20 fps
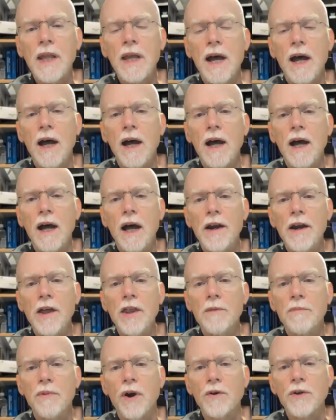another
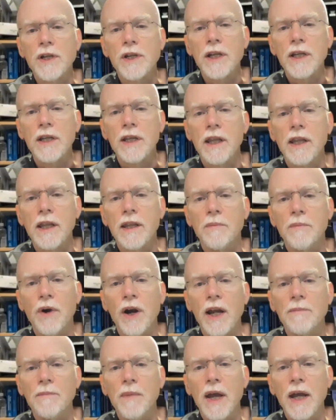protein that the
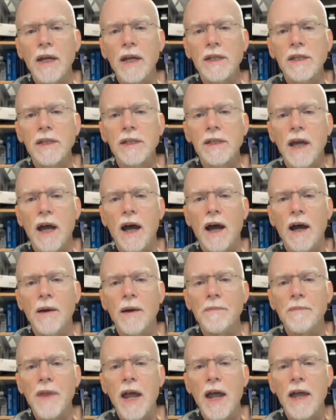brain makes,
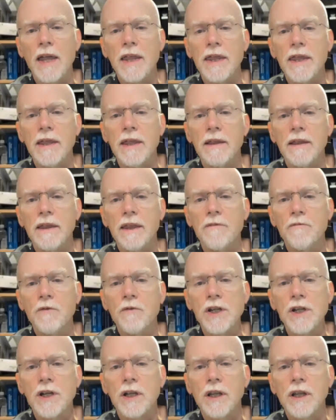and
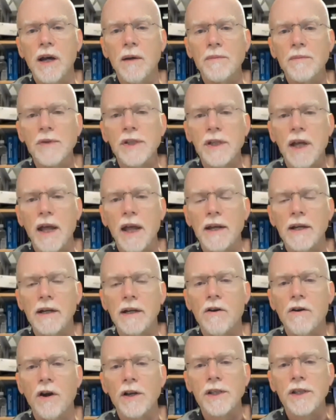which clumps and
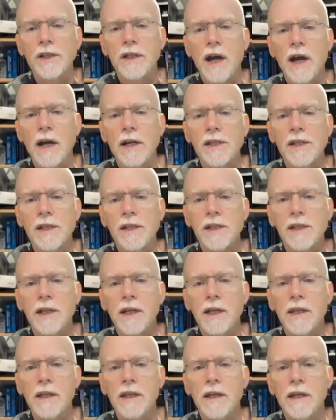causes
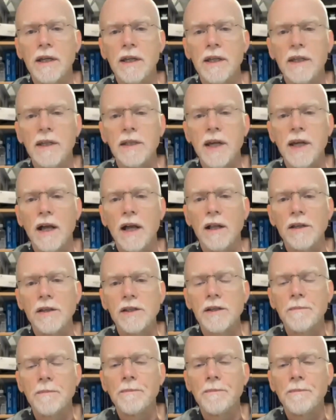toxicity in the cells.